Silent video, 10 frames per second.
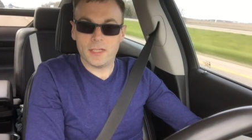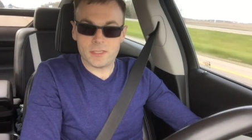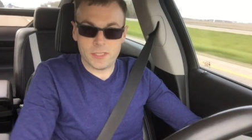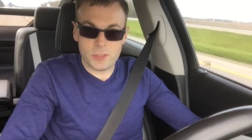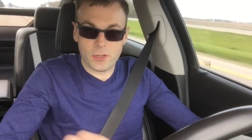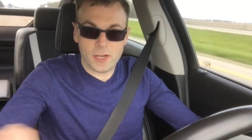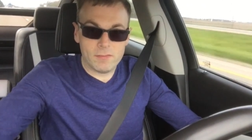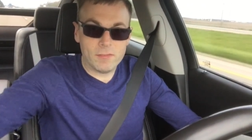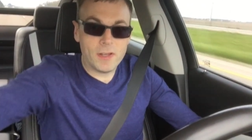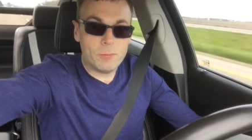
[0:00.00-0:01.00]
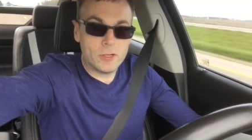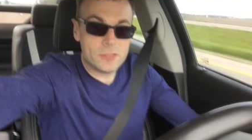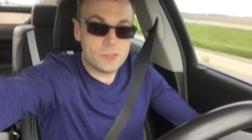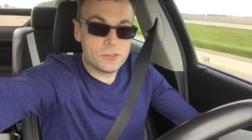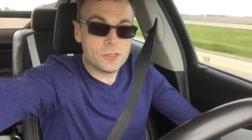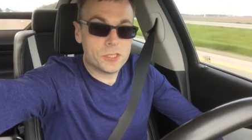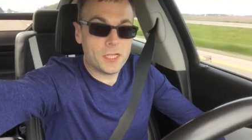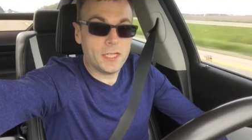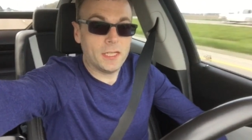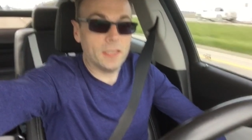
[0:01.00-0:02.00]
as I drive, the vibrations are
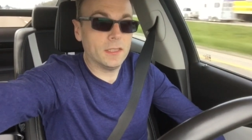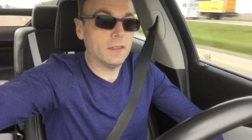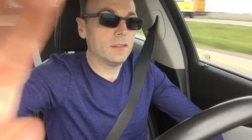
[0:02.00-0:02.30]
shaking